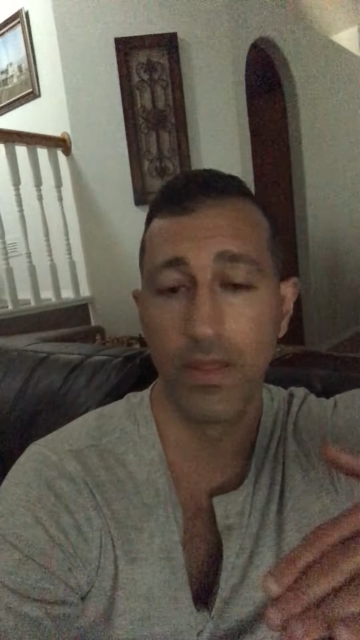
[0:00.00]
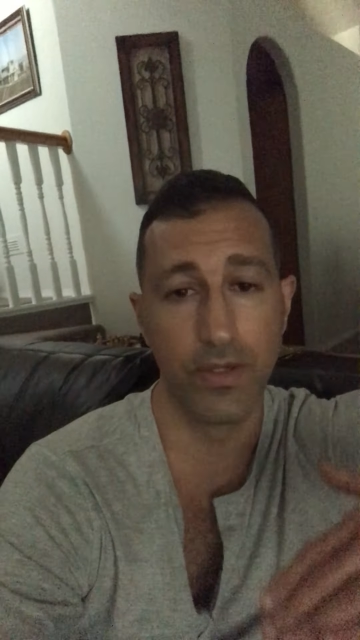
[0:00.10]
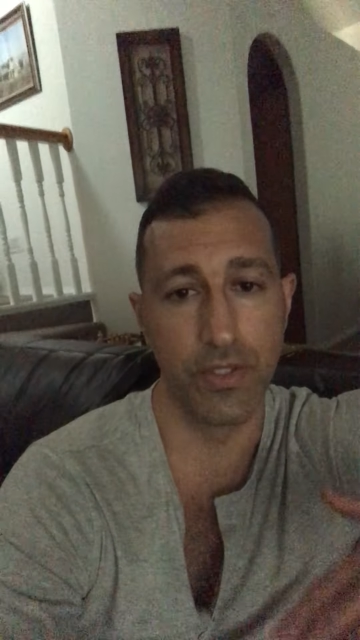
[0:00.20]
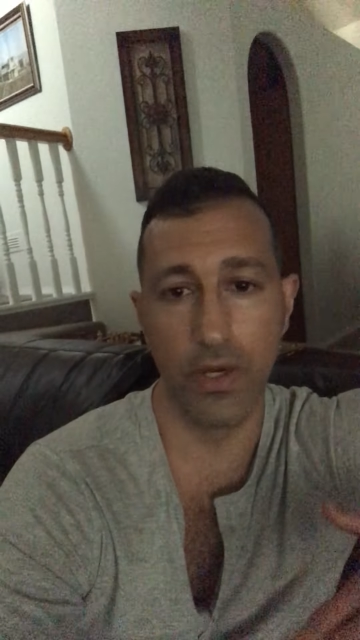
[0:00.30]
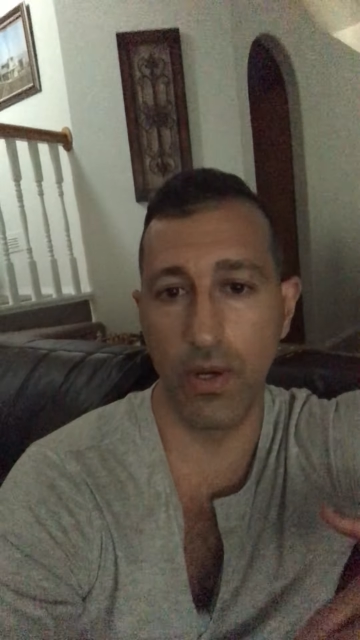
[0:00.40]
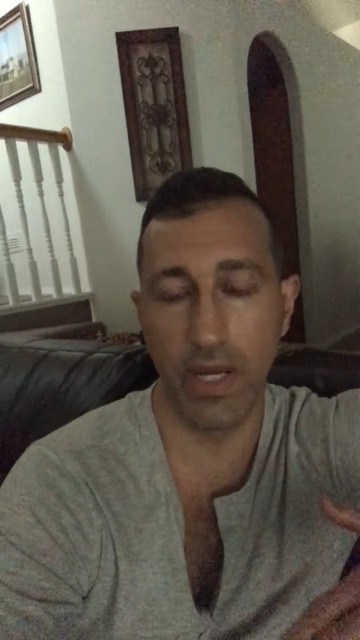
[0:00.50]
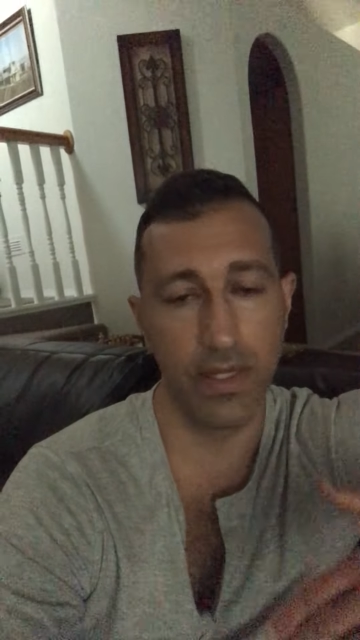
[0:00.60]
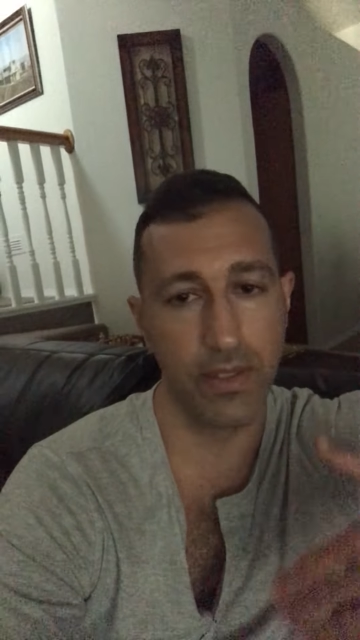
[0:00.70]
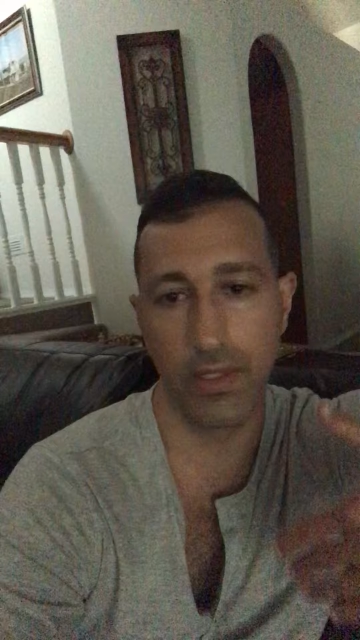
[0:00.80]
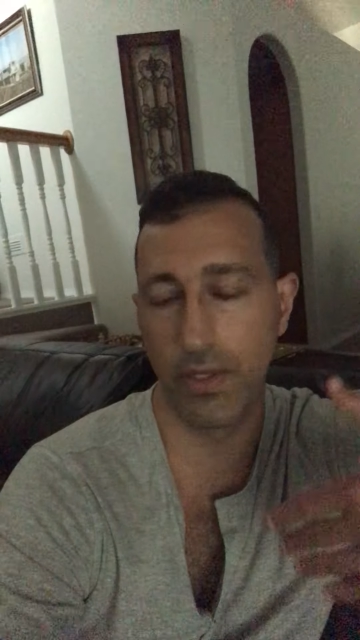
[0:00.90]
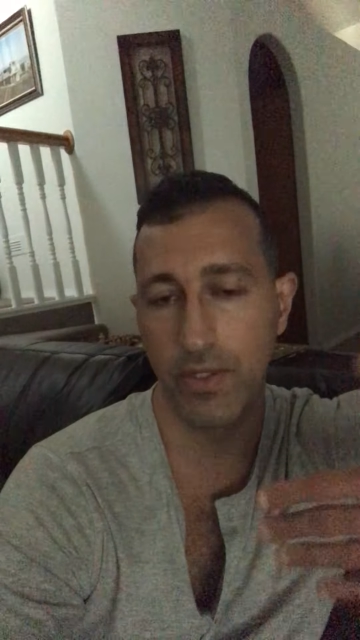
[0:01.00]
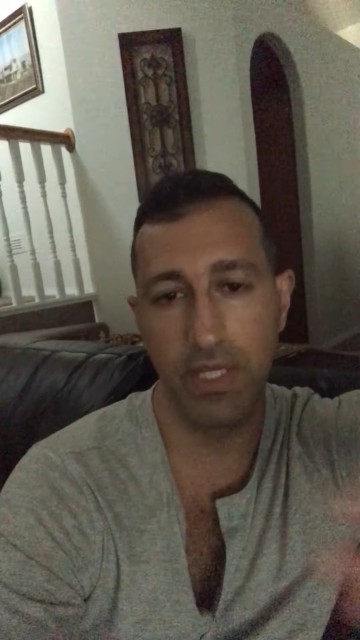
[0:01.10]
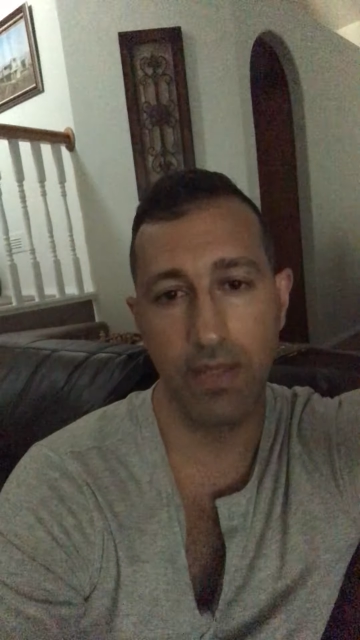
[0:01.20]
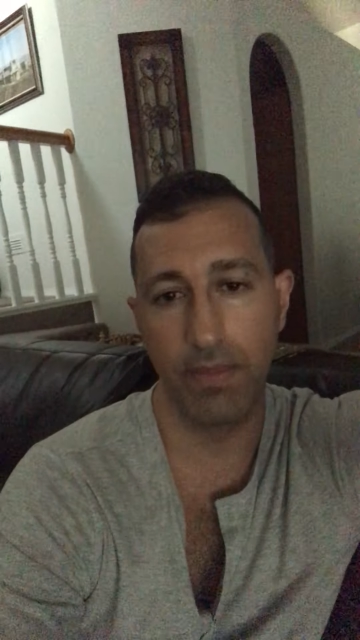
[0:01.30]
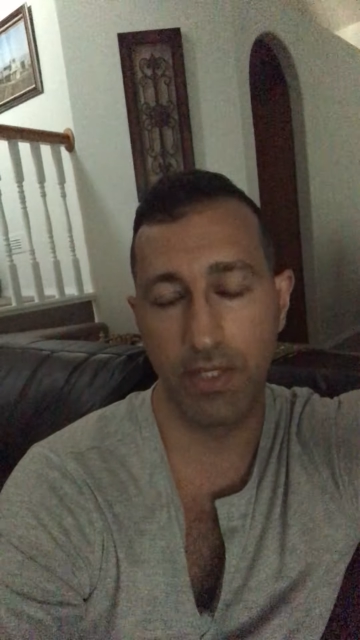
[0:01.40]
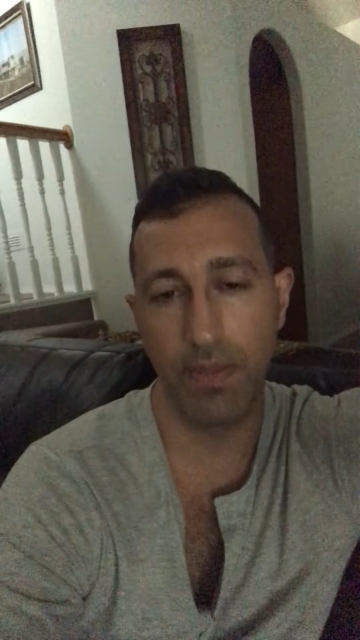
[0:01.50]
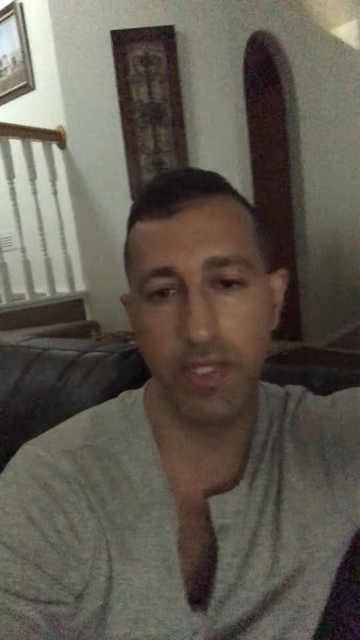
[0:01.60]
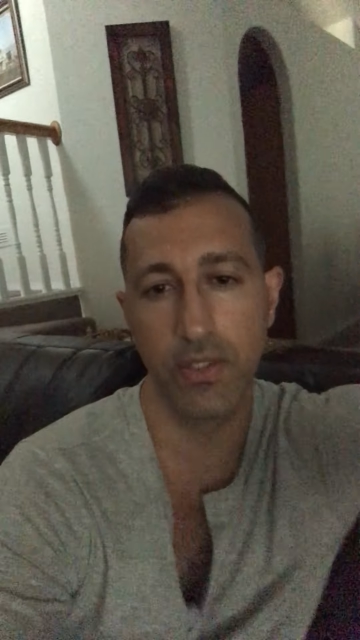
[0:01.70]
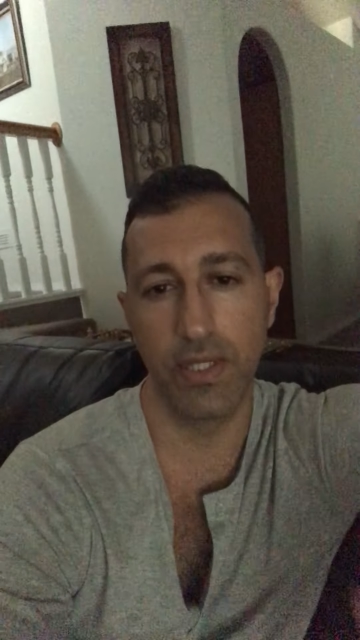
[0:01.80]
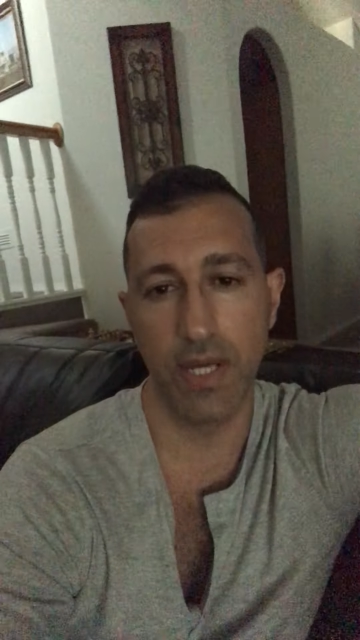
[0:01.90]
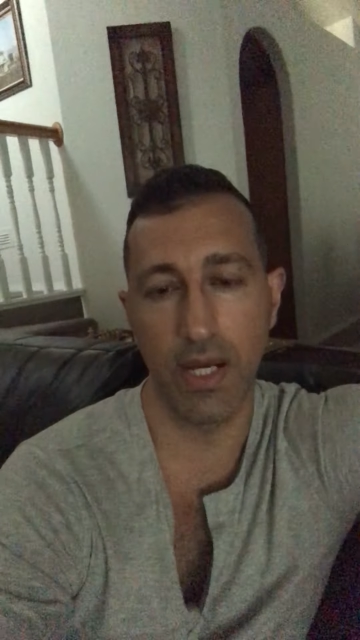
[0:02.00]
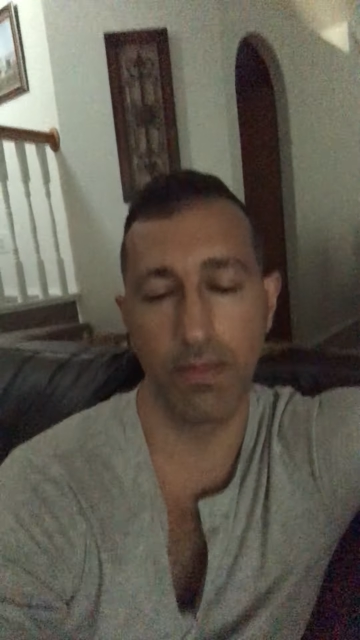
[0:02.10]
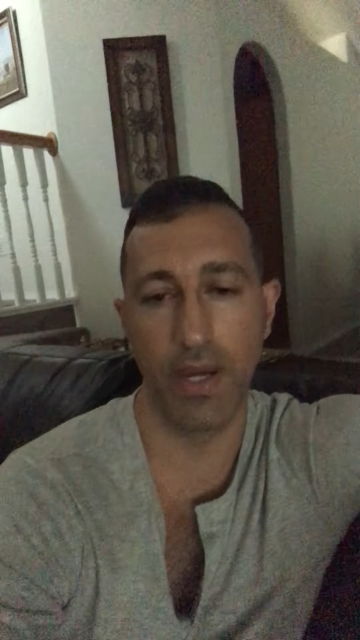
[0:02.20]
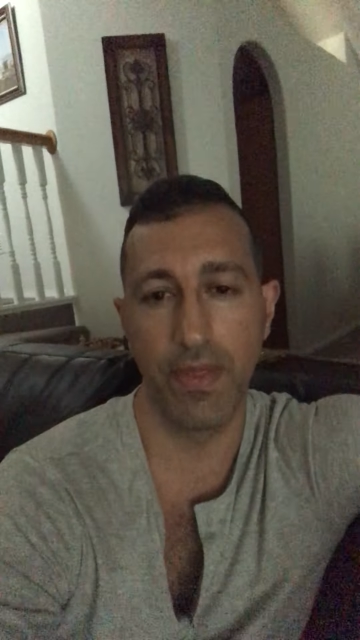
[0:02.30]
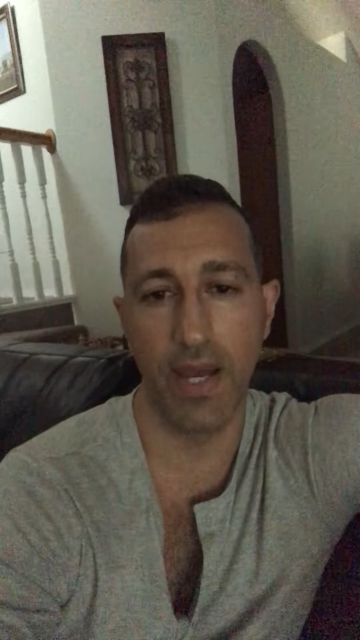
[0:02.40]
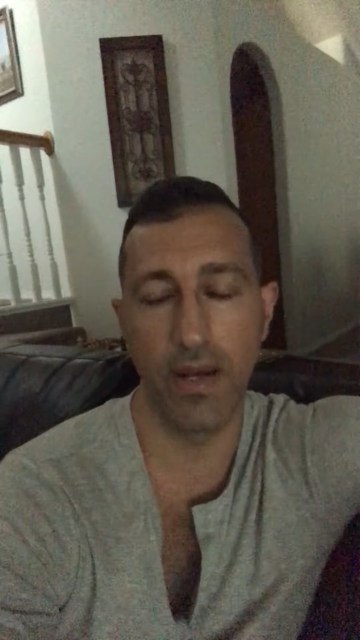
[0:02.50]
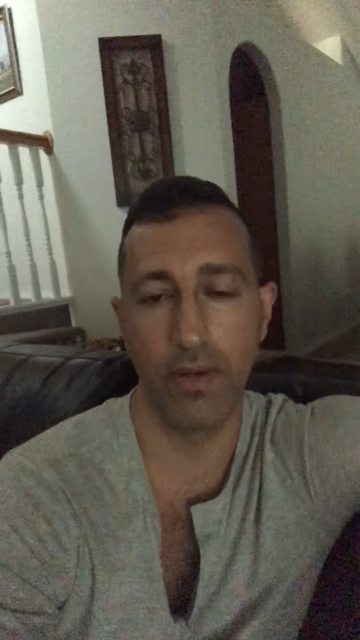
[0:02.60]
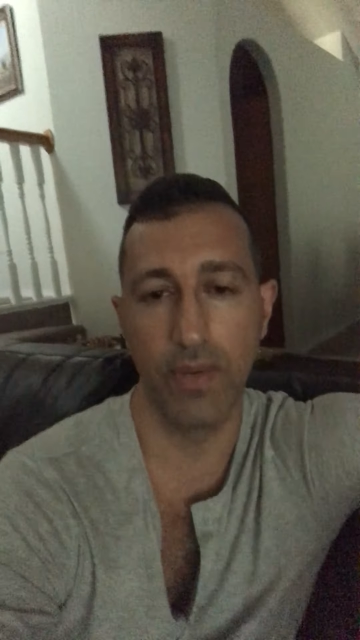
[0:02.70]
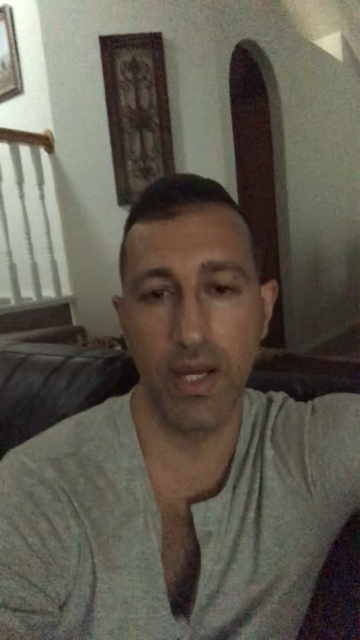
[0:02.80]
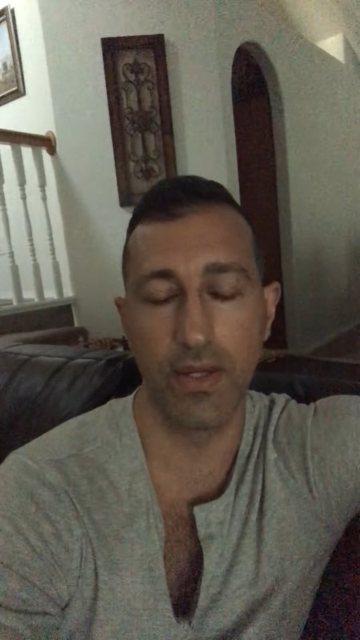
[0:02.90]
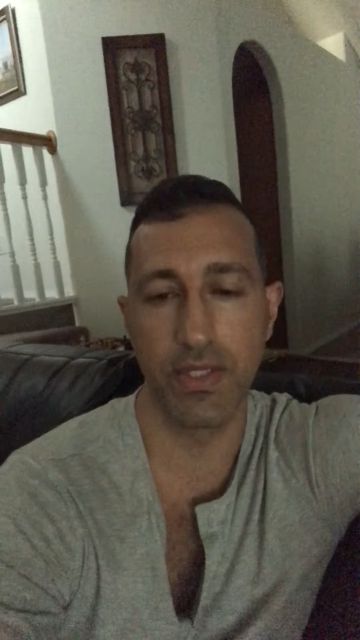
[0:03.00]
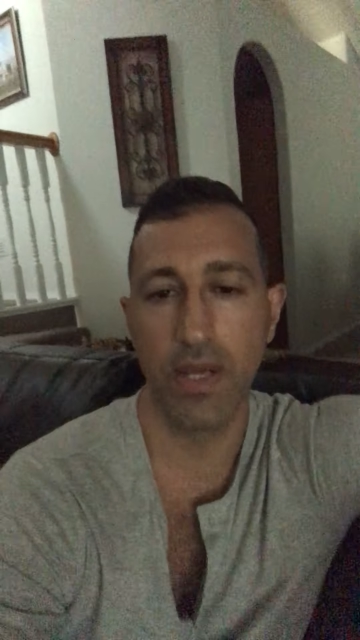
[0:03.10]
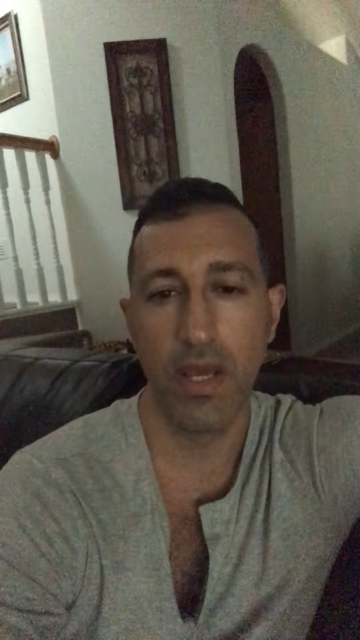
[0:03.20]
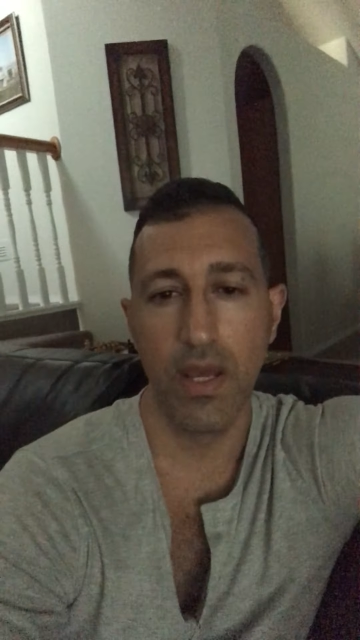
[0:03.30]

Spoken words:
And your team expects you to talk about that on rounds.